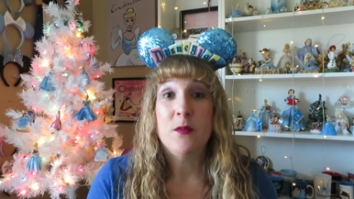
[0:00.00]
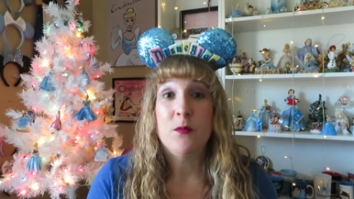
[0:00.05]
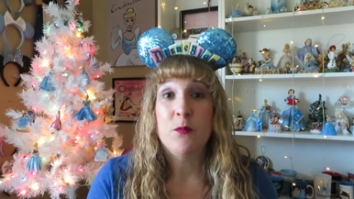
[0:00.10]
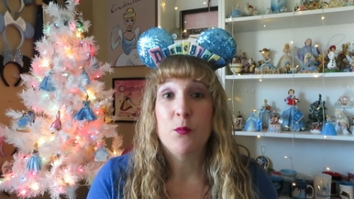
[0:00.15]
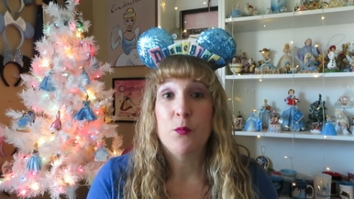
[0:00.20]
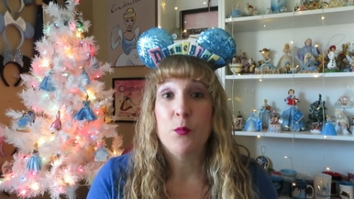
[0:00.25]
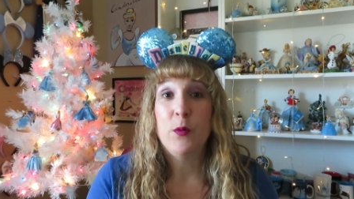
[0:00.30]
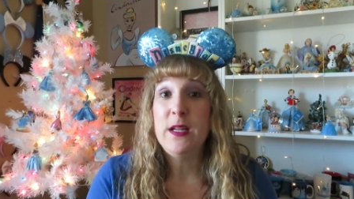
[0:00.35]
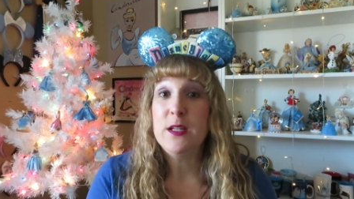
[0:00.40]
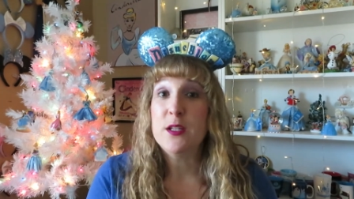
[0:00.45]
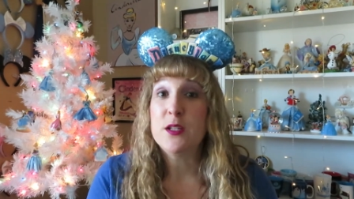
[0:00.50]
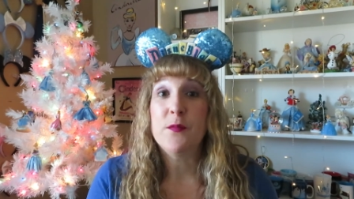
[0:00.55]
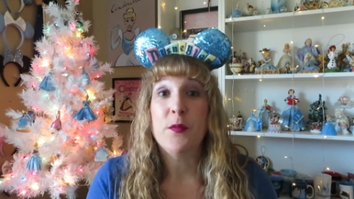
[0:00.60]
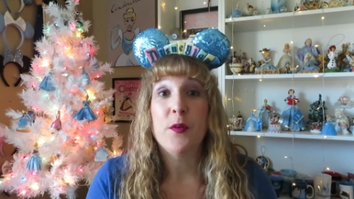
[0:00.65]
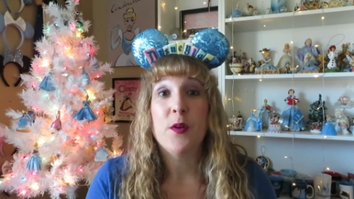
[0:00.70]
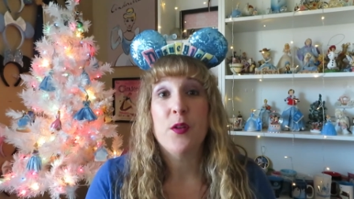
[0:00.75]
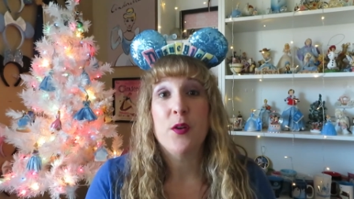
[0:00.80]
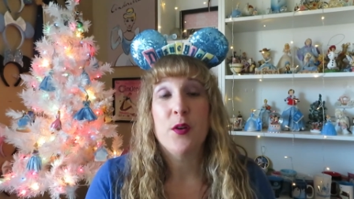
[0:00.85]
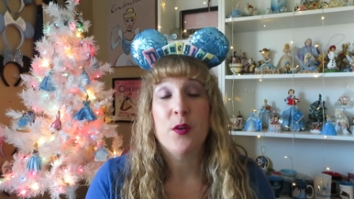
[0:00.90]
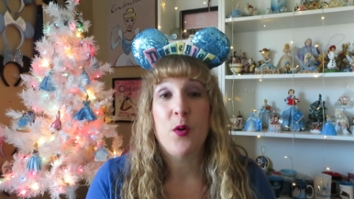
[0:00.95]
reached
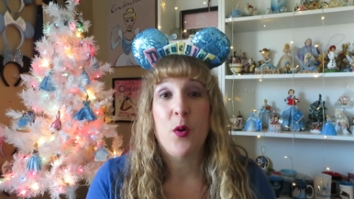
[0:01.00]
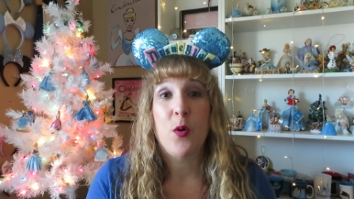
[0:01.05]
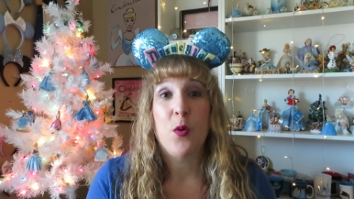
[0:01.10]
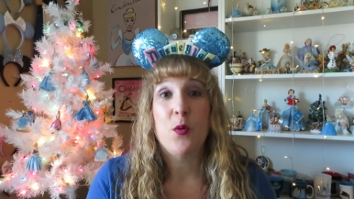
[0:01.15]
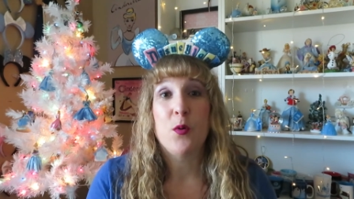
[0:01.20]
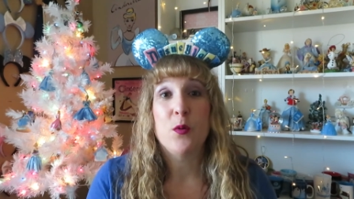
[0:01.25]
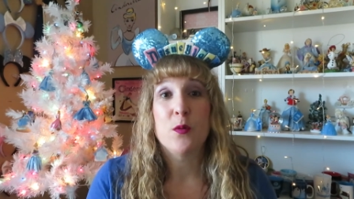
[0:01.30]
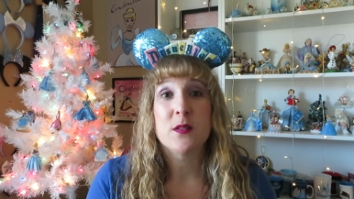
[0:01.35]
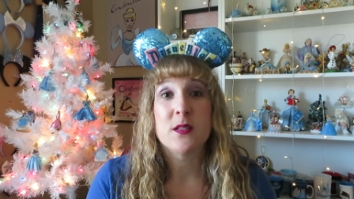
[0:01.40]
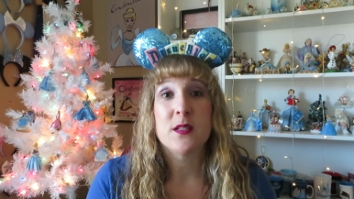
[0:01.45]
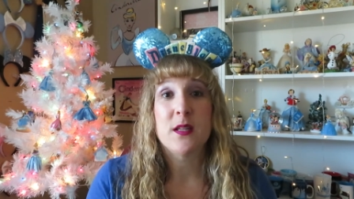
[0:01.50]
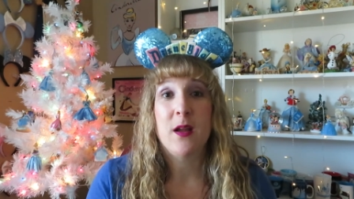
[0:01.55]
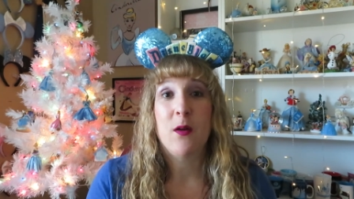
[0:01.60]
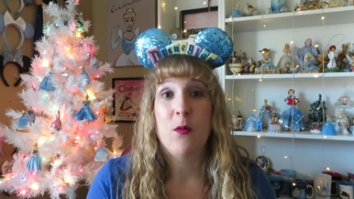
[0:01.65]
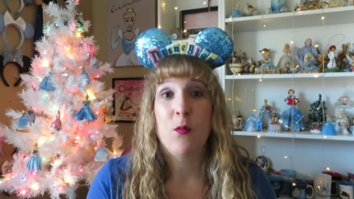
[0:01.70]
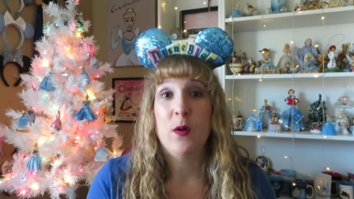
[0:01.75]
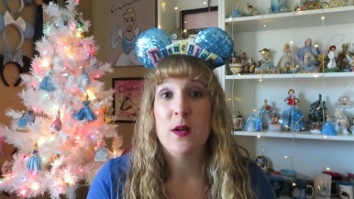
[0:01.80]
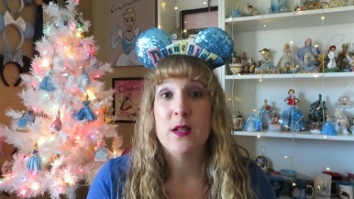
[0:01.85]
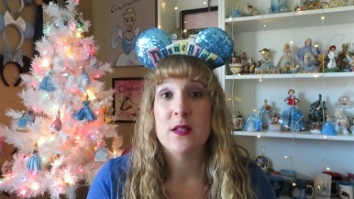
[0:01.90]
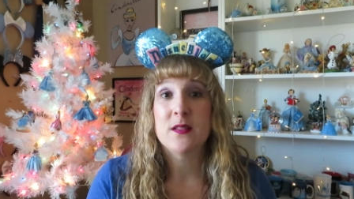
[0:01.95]
for their goals,
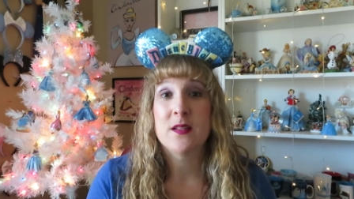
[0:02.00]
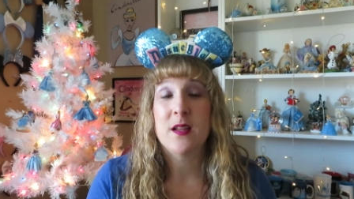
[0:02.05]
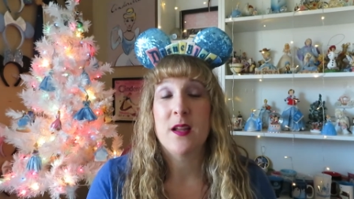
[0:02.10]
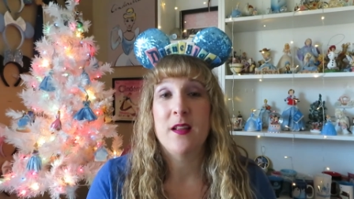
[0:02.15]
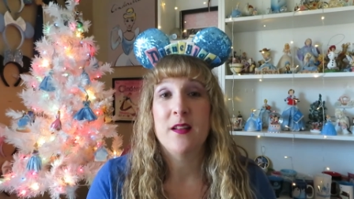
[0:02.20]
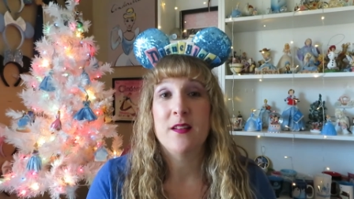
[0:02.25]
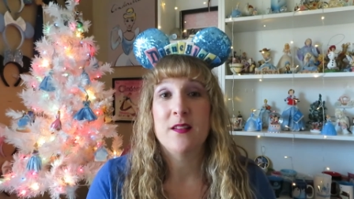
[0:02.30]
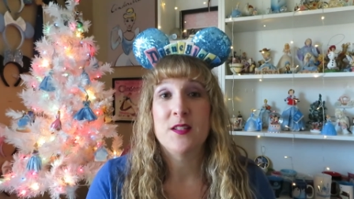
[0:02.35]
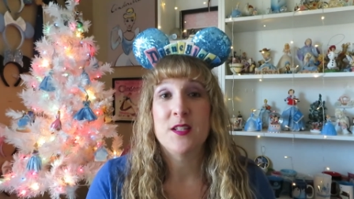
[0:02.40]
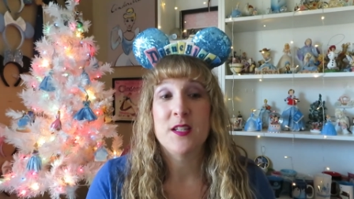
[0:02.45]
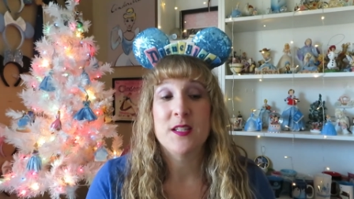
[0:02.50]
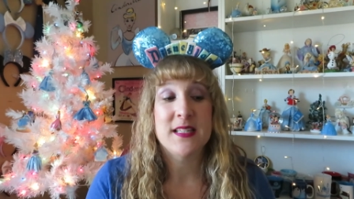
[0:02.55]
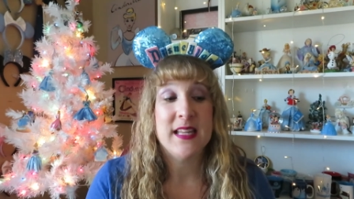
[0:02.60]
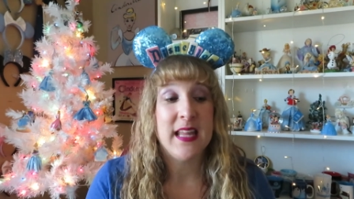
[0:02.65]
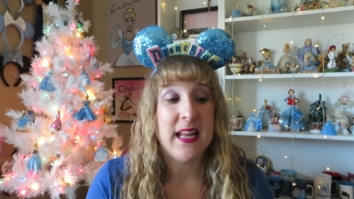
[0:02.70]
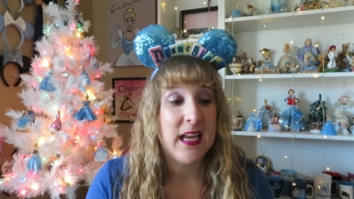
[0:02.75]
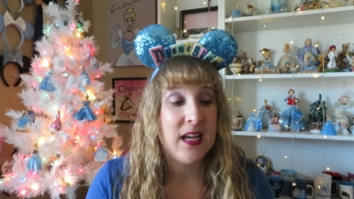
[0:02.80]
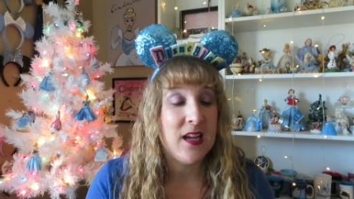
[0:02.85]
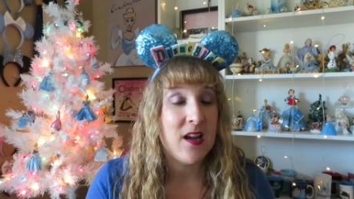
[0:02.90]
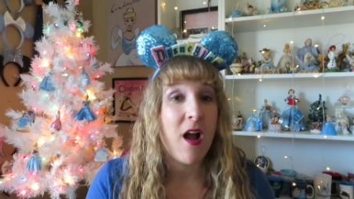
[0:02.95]
was just
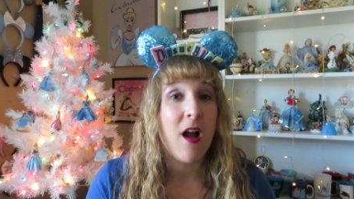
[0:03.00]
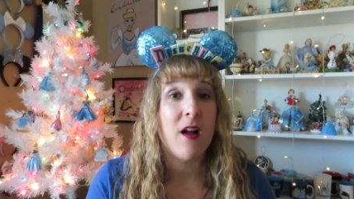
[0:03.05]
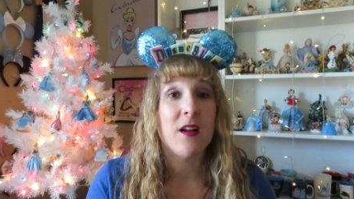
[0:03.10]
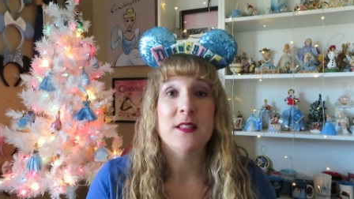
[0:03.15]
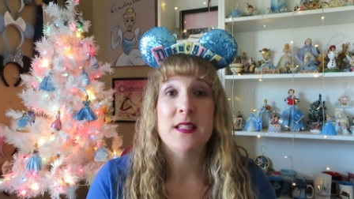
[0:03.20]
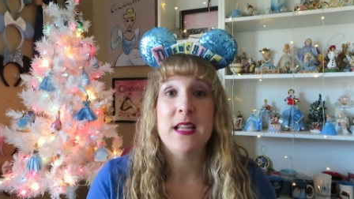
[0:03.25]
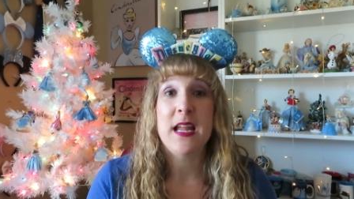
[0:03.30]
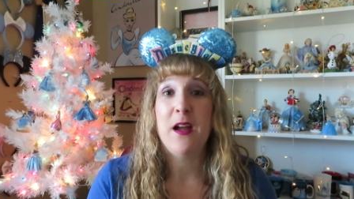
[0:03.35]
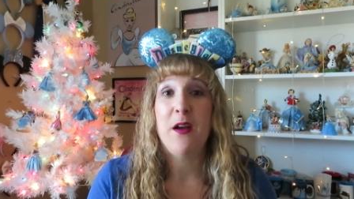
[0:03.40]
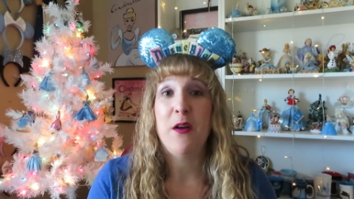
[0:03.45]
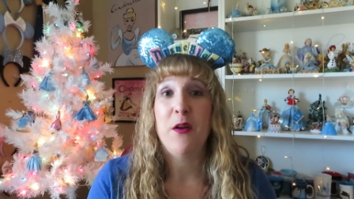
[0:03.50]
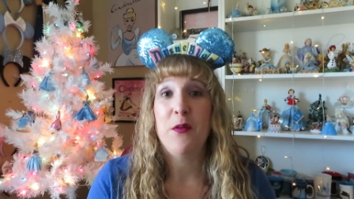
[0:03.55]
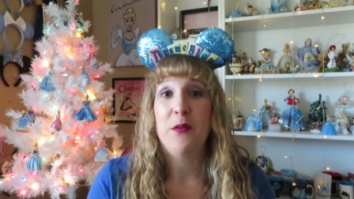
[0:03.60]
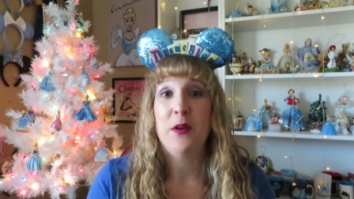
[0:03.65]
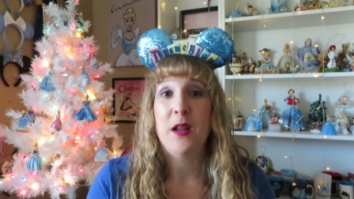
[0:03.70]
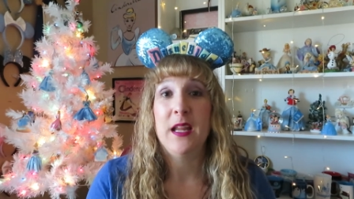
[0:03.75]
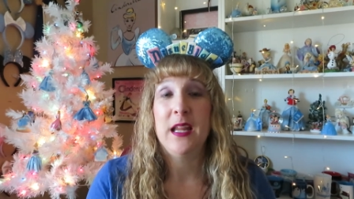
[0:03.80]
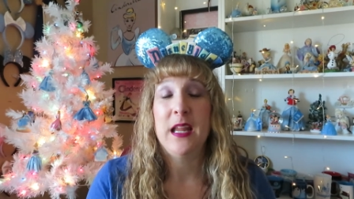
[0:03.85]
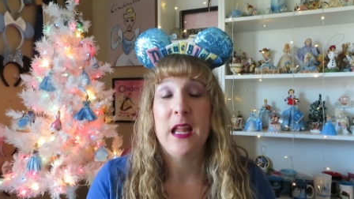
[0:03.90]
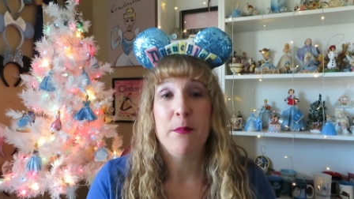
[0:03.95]
getting knocked
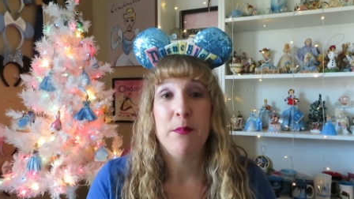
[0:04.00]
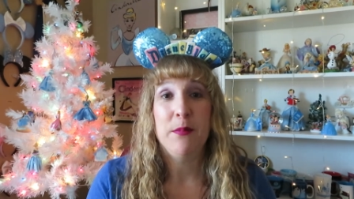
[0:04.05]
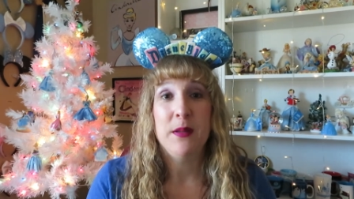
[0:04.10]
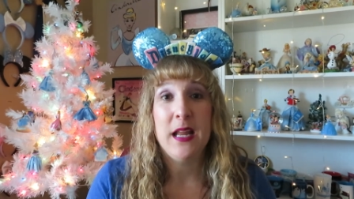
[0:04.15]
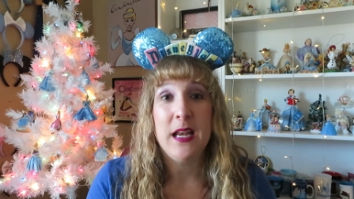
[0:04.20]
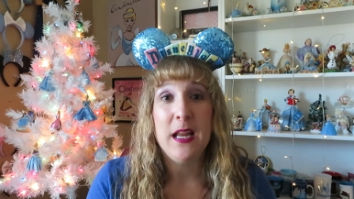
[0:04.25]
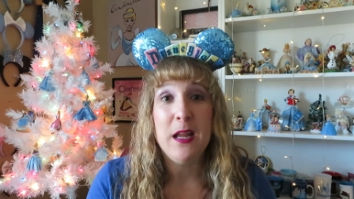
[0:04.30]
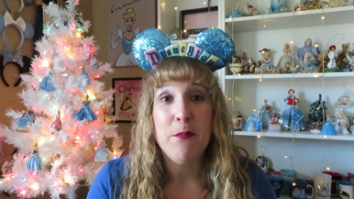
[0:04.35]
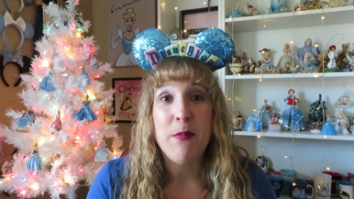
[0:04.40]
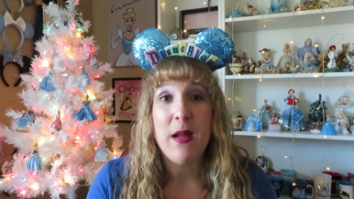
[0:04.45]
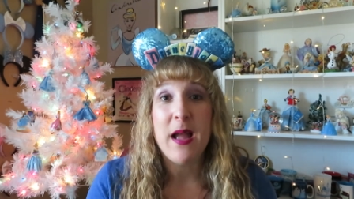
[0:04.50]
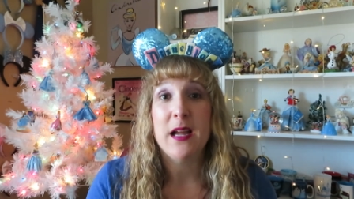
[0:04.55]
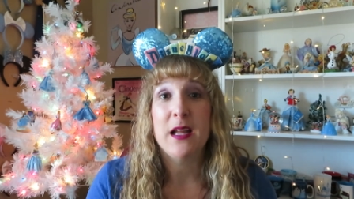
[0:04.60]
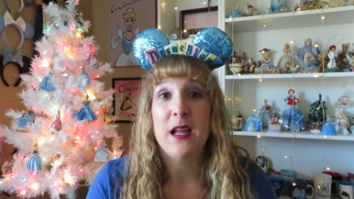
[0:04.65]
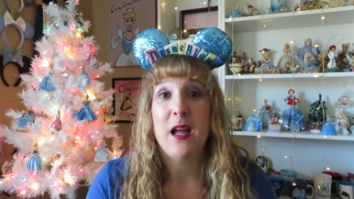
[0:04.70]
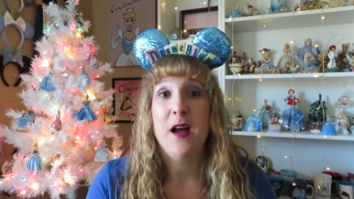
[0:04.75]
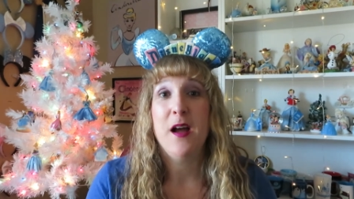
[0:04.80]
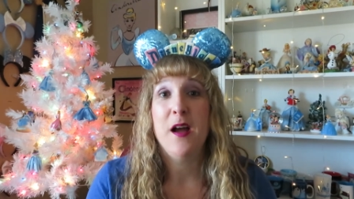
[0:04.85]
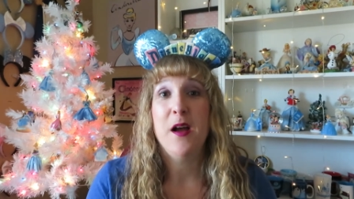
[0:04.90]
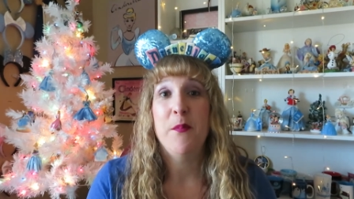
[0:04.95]
down, kept getting
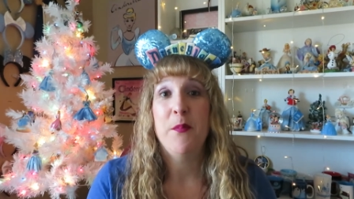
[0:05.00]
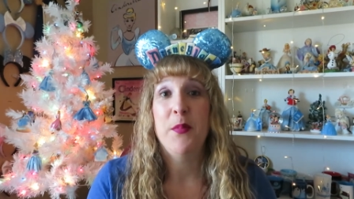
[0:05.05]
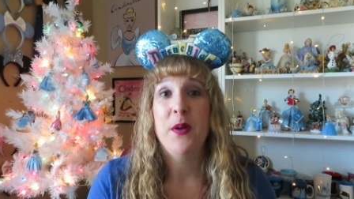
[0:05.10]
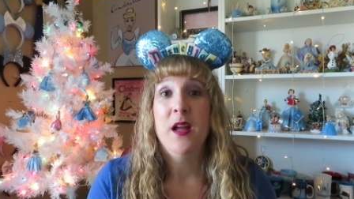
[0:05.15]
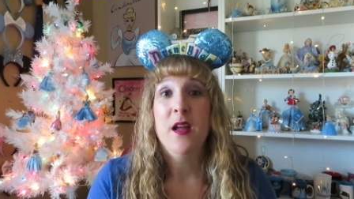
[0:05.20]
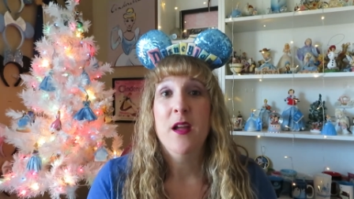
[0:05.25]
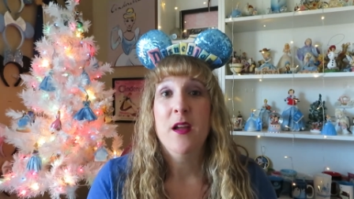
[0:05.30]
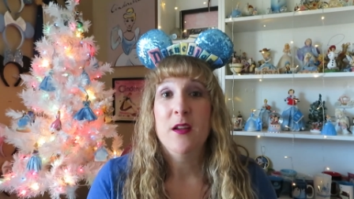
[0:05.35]
back up,